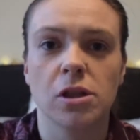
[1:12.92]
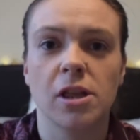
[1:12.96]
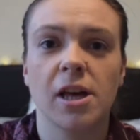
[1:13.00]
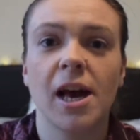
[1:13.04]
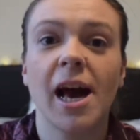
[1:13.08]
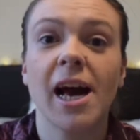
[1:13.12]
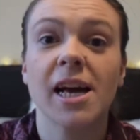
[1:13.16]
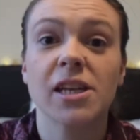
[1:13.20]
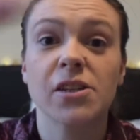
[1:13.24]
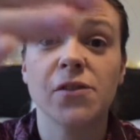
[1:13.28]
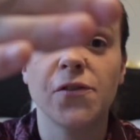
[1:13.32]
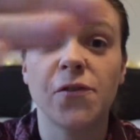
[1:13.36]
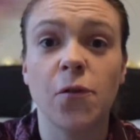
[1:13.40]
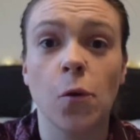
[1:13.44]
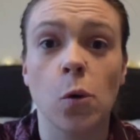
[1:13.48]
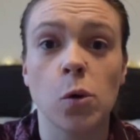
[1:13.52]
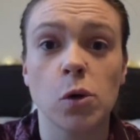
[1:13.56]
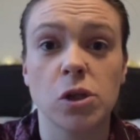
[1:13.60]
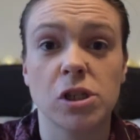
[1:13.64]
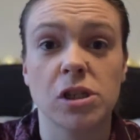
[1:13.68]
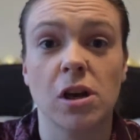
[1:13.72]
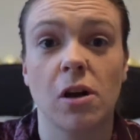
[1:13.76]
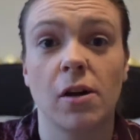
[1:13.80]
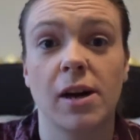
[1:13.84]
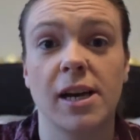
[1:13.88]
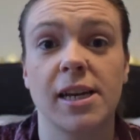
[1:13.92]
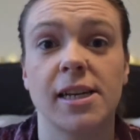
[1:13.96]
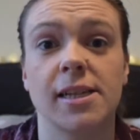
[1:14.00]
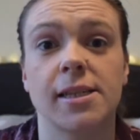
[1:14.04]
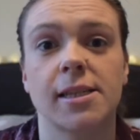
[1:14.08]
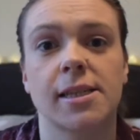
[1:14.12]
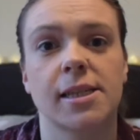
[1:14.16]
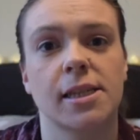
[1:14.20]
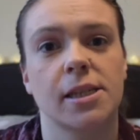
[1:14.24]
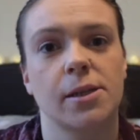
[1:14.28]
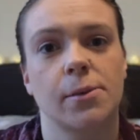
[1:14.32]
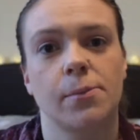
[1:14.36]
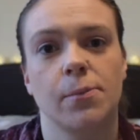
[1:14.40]
has 4
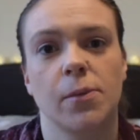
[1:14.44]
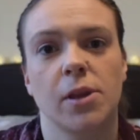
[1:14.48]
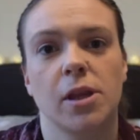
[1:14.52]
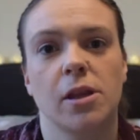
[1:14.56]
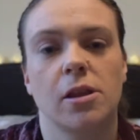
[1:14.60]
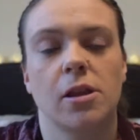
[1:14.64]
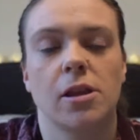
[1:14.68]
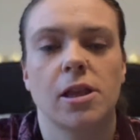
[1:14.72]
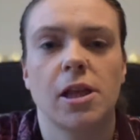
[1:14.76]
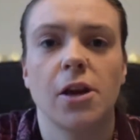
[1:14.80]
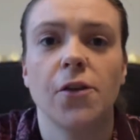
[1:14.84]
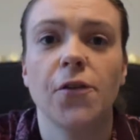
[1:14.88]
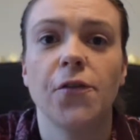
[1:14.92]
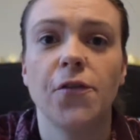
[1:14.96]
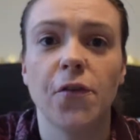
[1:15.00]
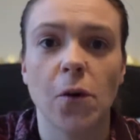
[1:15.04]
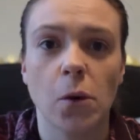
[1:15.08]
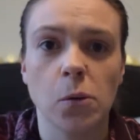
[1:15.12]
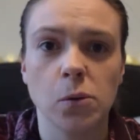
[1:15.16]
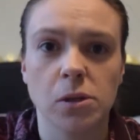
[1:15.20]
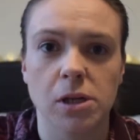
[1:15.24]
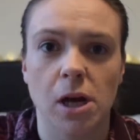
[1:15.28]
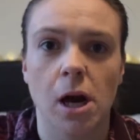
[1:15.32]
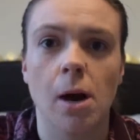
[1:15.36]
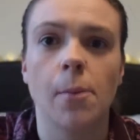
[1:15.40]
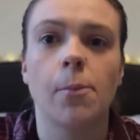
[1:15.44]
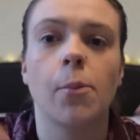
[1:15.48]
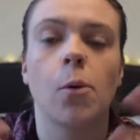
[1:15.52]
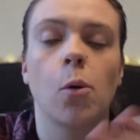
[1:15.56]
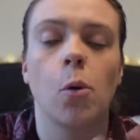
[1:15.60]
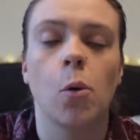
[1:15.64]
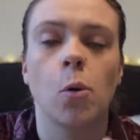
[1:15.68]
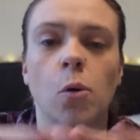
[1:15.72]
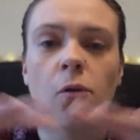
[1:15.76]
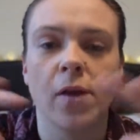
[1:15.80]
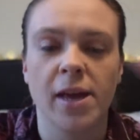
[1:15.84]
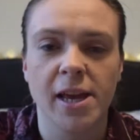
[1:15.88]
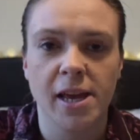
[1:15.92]
sides that they fold up
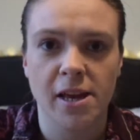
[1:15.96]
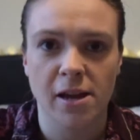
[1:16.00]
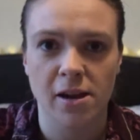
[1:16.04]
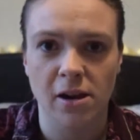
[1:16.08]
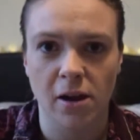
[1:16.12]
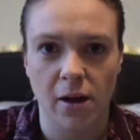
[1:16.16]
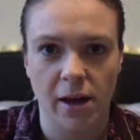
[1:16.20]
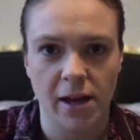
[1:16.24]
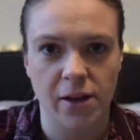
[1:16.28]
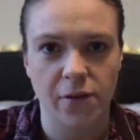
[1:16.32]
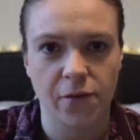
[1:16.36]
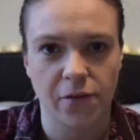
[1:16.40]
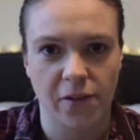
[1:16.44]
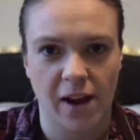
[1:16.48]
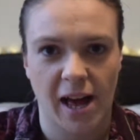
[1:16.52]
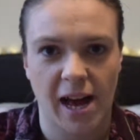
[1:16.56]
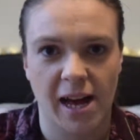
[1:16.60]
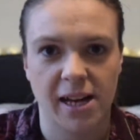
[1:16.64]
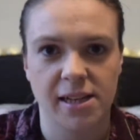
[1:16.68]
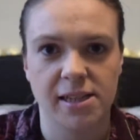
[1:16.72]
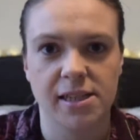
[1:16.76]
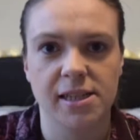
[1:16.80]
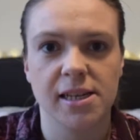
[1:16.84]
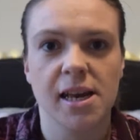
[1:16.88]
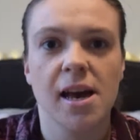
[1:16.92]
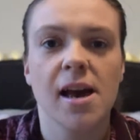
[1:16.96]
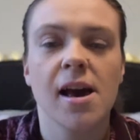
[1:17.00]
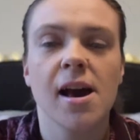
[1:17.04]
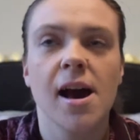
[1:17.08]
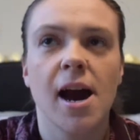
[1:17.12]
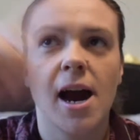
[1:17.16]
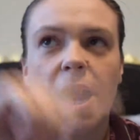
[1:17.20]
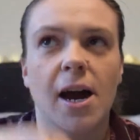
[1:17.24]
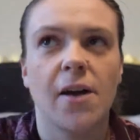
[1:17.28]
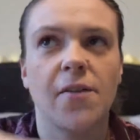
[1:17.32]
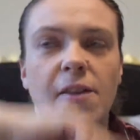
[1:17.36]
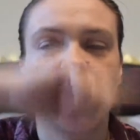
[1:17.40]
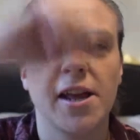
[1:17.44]
or they can lie flat,
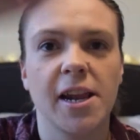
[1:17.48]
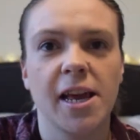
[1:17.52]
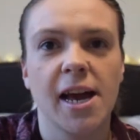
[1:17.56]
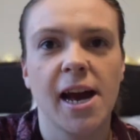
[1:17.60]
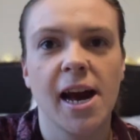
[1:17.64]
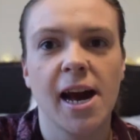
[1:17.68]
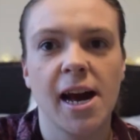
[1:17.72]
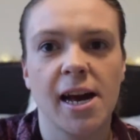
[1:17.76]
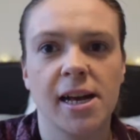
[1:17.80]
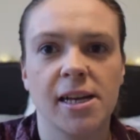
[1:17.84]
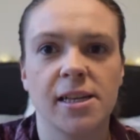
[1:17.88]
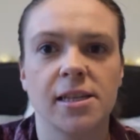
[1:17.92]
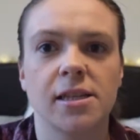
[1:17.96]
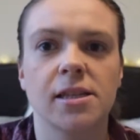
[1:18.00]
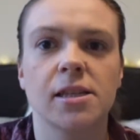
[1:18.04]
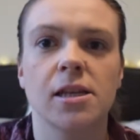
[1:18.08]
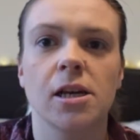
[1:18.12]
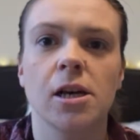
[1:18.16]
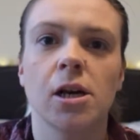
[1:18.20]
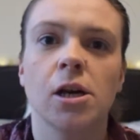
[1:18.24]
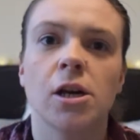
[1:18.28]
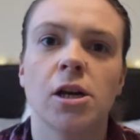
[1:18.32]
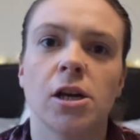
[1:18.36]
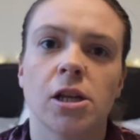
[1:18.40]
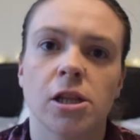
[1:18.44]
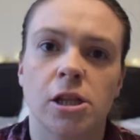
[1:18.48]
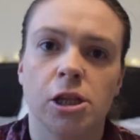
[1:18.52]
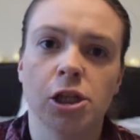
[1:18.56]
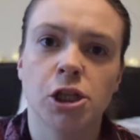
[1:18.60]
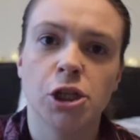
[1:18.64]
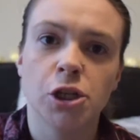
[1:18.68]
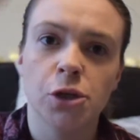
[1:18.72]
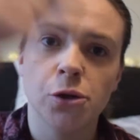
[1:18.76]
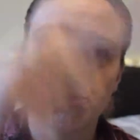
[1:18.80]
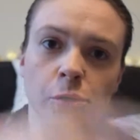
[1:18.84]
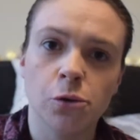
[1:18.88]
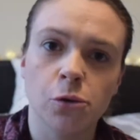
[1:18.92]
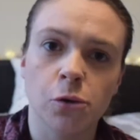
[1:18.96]
and then it has the
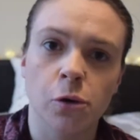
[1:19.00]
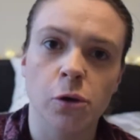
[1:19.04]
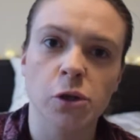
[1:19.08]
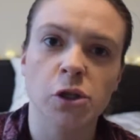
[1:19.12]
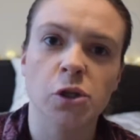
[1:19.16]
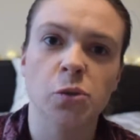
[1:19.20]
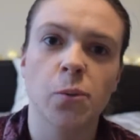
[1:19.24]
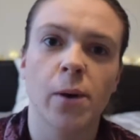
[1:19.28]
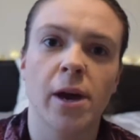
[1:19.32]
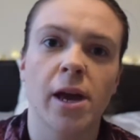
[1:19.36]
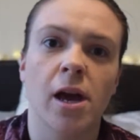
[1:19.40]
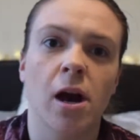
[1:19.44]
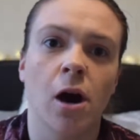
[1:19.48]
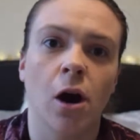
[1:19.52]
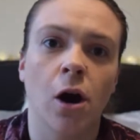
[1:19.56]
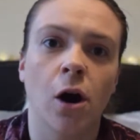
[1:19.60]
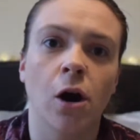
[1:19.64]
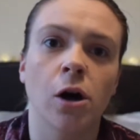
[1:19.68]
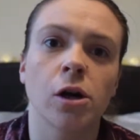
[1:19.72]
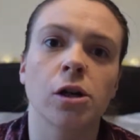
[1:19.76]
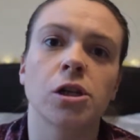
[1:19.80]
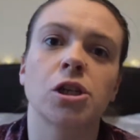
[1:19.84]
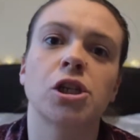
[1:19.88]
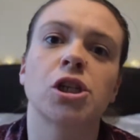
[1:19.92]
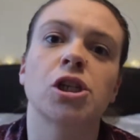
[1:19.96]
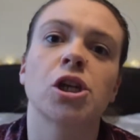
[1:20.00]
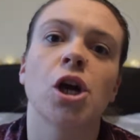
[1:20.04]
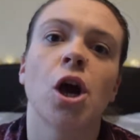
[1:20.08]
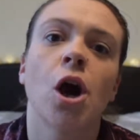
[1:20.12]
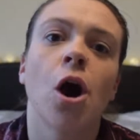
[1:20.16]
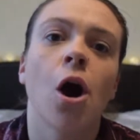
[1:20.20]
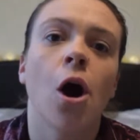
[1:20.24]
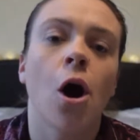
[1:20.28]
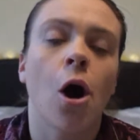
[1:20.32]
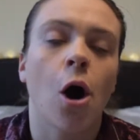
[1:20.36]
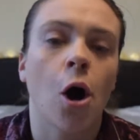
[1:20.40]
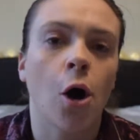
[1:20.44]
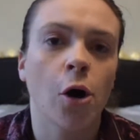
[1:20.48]
2 crossway arch
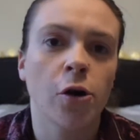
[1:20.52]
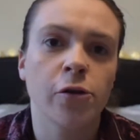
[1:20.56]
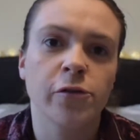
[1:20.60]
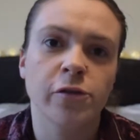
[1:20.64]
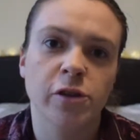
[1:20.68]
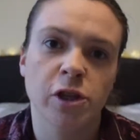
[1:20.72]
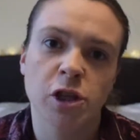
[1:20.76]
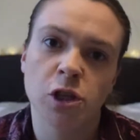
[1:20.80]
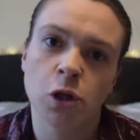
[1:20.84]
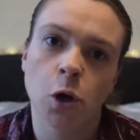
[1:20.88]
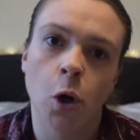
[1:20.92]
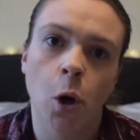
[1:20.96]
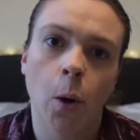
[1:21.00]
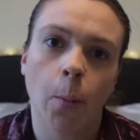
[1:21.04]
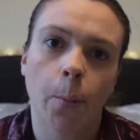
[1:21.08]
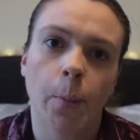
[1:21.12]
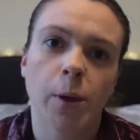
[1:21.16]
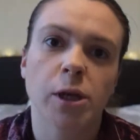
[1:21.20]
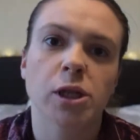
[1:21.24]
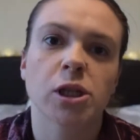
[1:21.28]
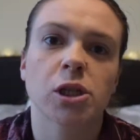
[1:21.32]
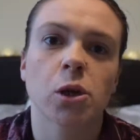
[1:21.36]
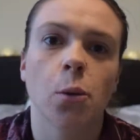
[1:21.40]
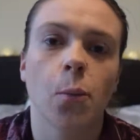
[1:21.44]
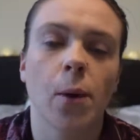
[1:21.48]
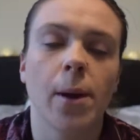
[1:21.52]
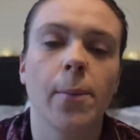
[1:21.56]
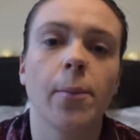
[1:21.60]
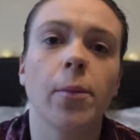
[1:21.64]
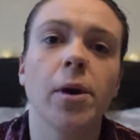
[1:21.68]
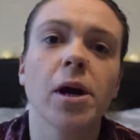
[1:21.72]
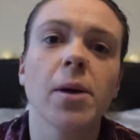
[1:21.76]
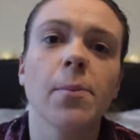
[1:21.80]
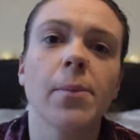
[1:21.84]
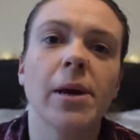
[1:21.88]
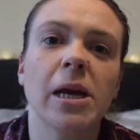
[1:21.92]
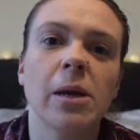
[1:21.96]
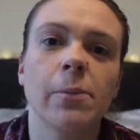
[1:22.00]
over the top. So when
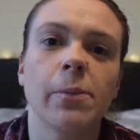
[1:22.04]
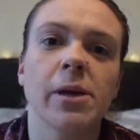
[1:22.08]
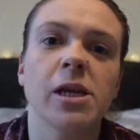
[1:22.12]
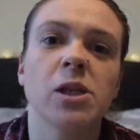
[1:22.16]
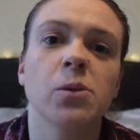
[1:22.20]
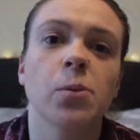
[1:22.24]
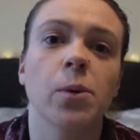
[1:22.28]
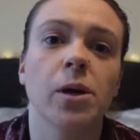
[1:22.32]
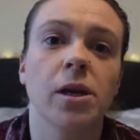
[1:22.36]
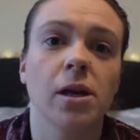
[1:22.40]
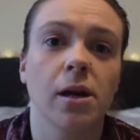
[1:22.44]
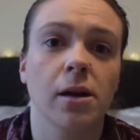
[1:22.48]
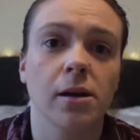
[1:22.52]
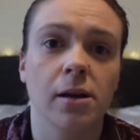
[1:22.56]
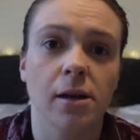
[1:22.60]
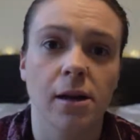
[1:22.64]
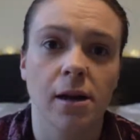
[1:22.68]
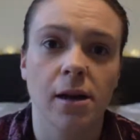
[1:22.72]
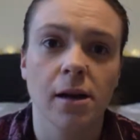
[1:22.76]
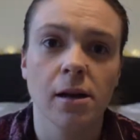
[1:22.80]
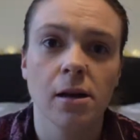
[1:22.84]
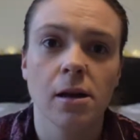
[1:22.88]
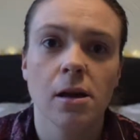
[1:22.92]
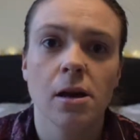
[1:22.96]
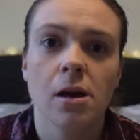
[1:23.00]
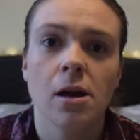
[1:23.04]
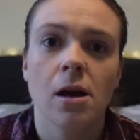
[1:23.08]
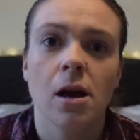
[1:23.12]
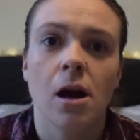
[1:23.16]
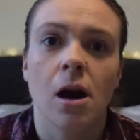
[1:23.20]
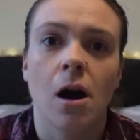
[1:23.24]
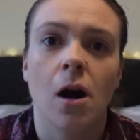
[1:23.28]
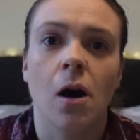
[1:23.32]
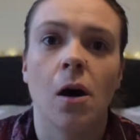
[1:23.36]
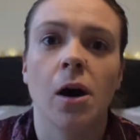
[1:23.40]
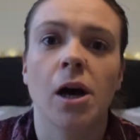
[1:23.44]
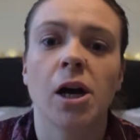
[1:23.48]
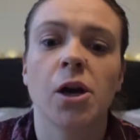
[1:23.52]
my babies were younger,
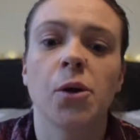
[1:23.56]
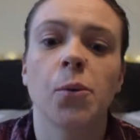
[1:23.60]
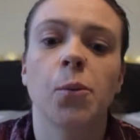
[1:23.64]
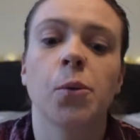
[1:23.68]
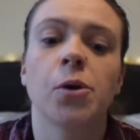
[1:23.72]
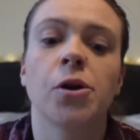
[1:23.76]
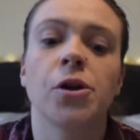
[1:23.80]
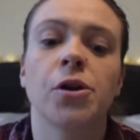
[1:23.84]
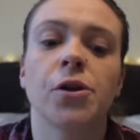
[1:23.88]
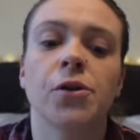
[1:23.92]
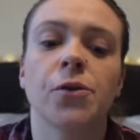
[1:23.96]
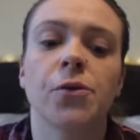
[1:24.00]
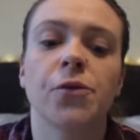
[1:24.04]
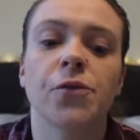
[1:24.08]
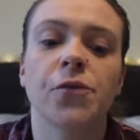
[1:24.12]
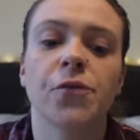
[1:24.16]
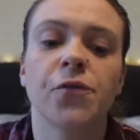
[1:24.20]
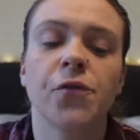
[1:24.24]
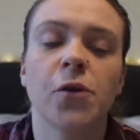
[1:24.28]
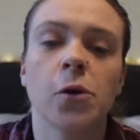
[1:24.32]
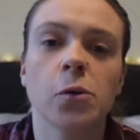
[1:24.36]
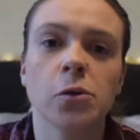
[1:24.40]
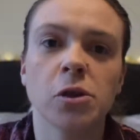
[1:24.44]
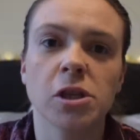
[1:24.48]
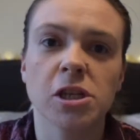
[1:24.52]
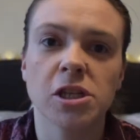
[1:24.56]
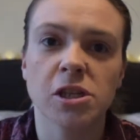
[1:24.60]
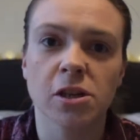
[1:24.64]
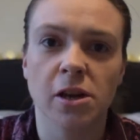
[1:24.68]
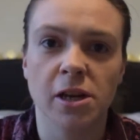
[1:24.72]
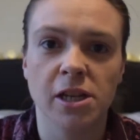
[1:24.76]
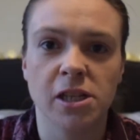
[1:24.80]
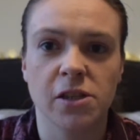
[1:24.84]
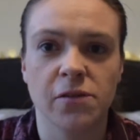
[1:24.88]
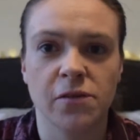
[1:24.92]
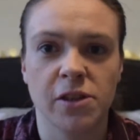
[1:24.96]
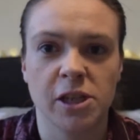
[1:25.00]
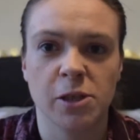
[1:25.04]
I would fold the
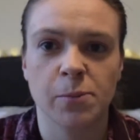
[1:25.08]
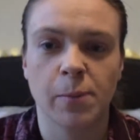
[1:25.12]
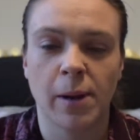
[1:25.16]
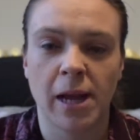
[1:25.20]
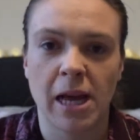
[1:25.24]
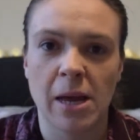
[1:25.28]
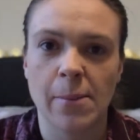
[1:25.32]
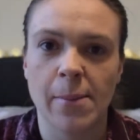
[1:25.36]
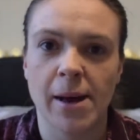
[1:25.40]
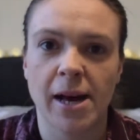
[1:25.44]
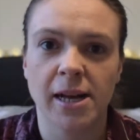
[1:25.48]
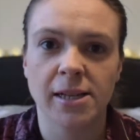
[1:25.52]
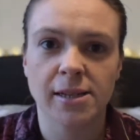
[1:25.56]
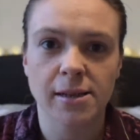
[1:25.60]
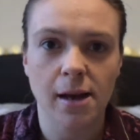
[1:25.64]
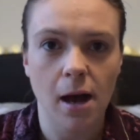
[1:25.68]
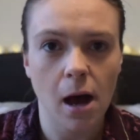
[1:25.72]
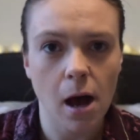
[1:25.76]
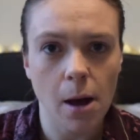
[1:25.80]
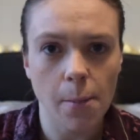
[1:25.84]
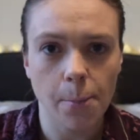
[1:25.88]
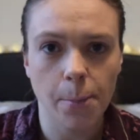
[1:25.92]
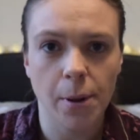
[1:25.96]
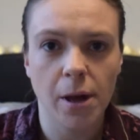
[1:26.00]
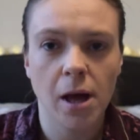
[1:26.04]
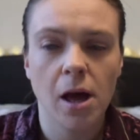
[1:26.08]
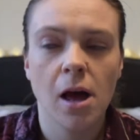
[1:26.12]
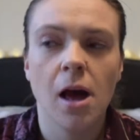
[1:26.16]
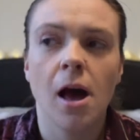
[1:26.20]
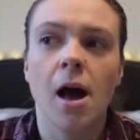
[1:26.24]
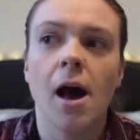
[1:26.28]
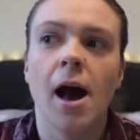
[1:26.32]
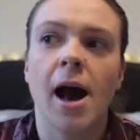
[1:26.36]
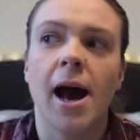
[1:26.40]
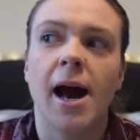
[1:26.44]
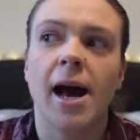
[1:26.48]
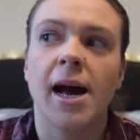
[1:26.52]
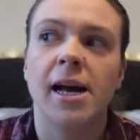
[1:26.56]
sides of this playmat up,
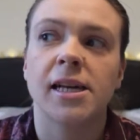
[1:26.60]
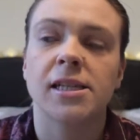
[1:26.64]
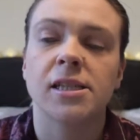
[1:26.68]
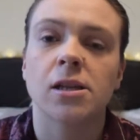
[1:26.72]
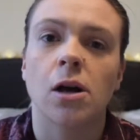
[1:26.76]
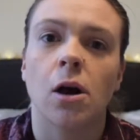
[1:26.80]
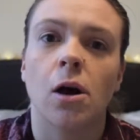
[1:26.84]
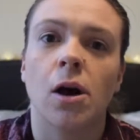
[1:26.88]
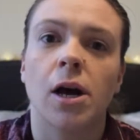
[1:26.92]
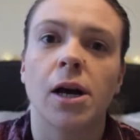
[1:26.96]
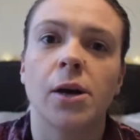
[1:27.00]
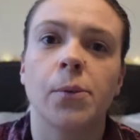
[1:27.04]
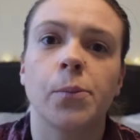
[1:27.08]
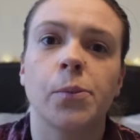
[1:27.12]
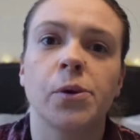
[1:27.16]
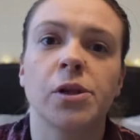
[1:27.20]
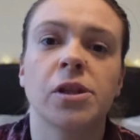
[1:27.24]
and I